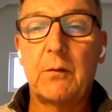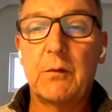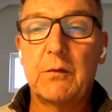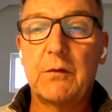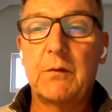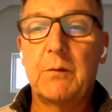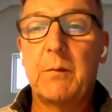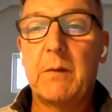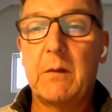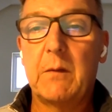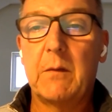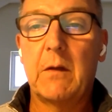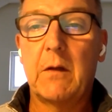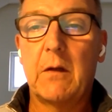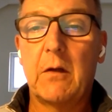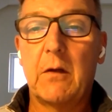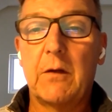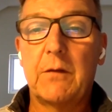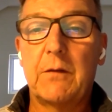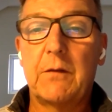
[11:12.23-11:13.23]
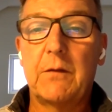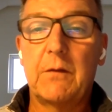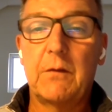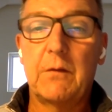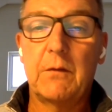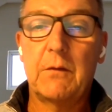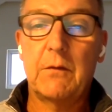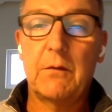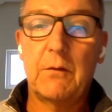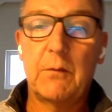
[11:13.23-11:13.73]
which has been the last
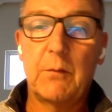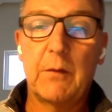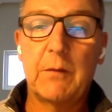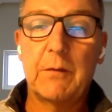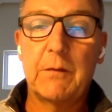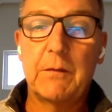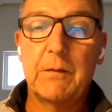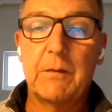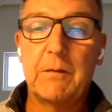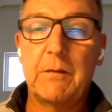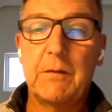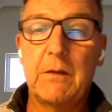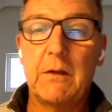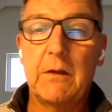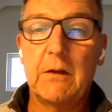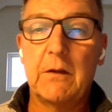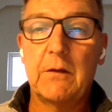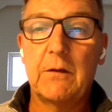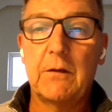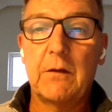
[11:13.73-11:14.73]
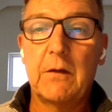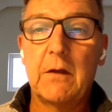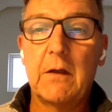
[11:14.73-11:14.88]
twelve to fifteen years.